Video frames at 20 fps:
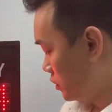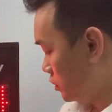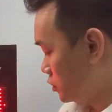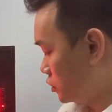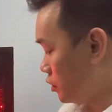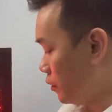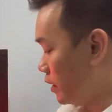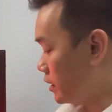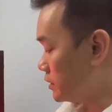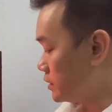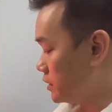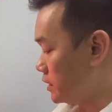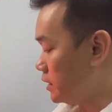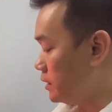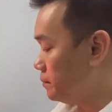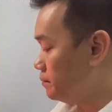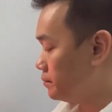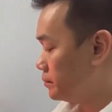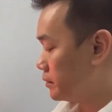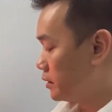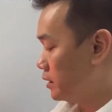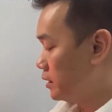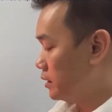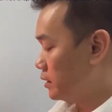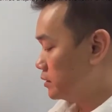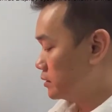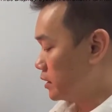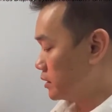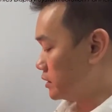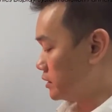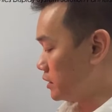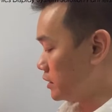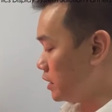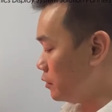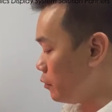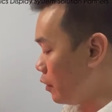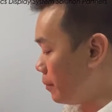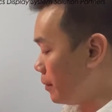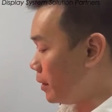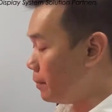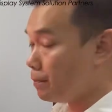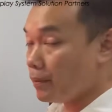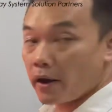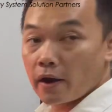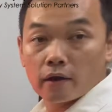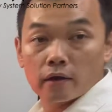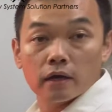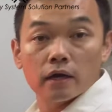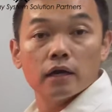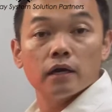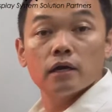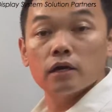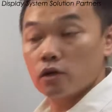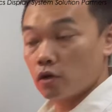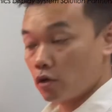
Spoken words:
So you can see the signal will be parallel.